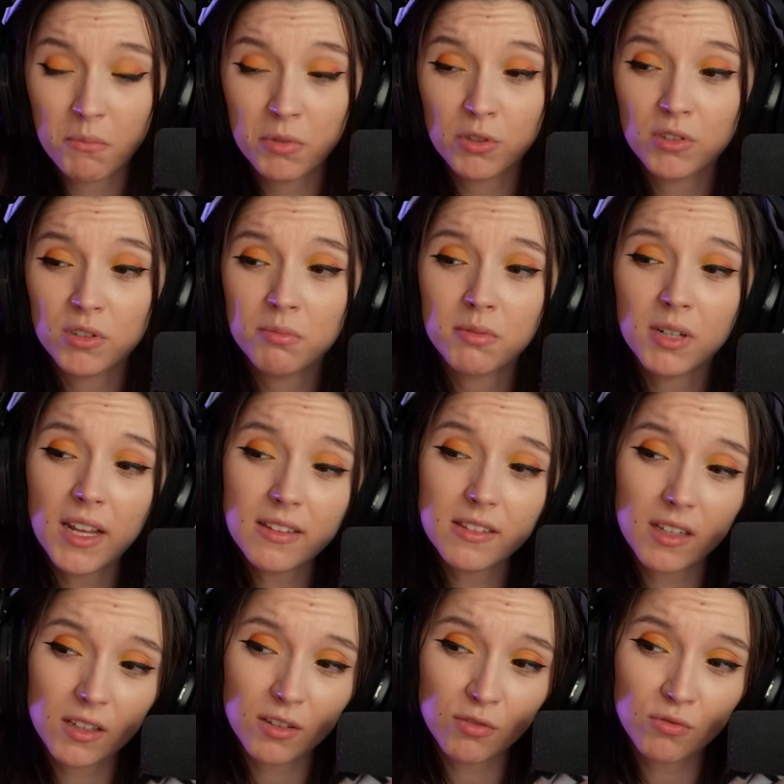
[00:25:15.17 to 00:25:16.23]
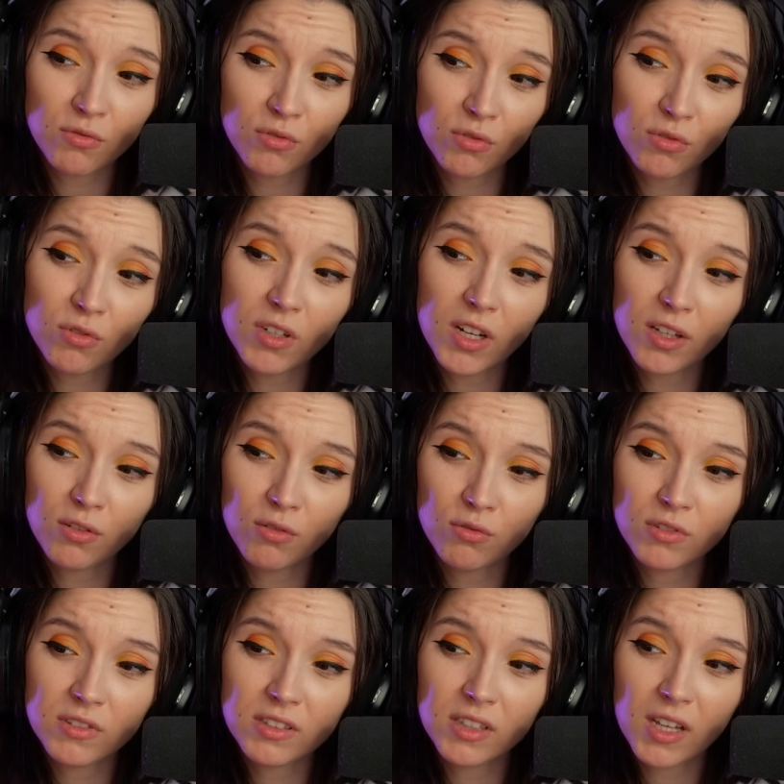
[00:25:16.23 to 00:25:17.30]
But on the bright side, you, you look like you
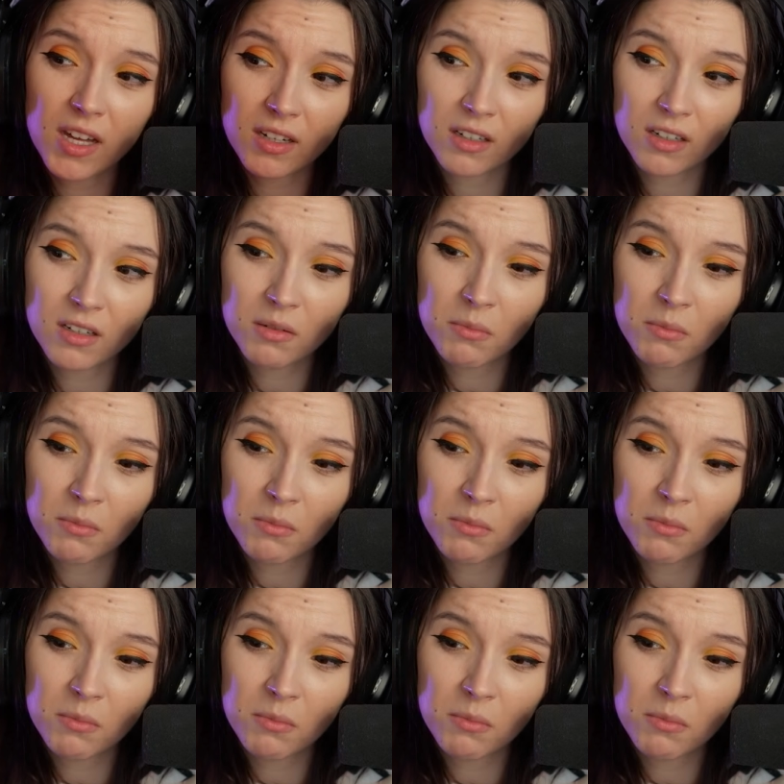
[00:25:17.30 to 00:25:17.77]
could star in